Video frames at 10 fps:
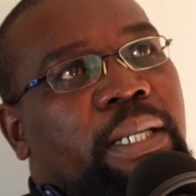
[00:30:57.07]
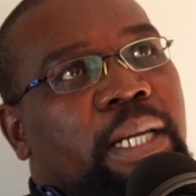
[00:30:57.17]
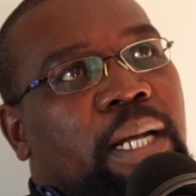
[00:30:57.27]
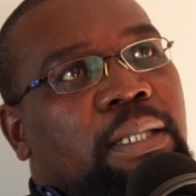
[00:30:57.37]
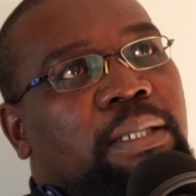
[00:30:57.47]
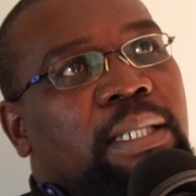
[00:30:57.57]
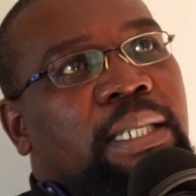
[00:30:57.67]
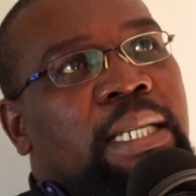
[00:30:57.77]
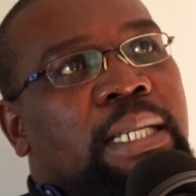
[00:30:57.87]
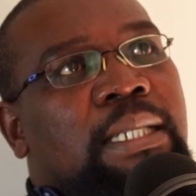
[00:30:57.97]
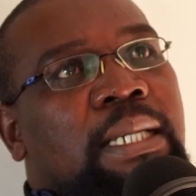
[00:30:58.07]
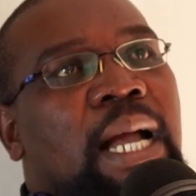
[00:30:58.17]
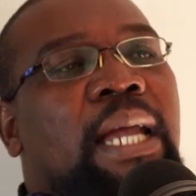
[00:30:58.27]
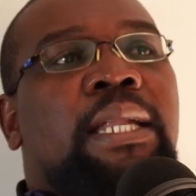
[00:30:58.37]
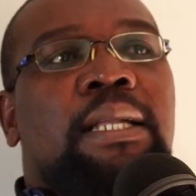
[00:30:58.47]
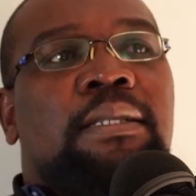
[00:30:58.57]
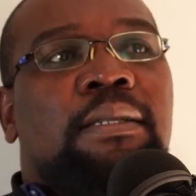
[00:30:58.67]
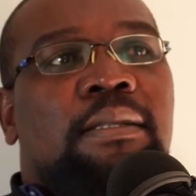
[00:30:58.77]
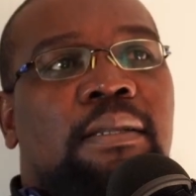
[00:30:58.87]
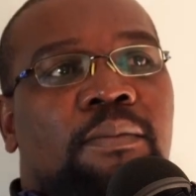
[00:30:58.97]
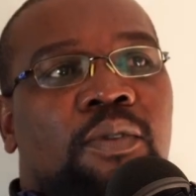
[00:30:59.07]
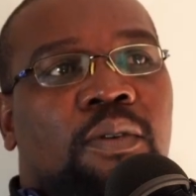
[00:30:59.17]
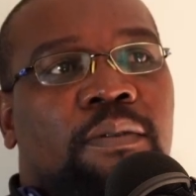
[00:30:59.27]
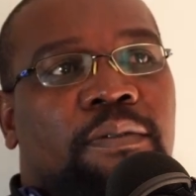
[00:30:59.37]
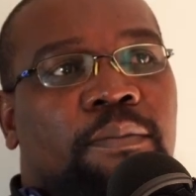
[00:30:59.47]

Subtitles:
child needs guidance in terms of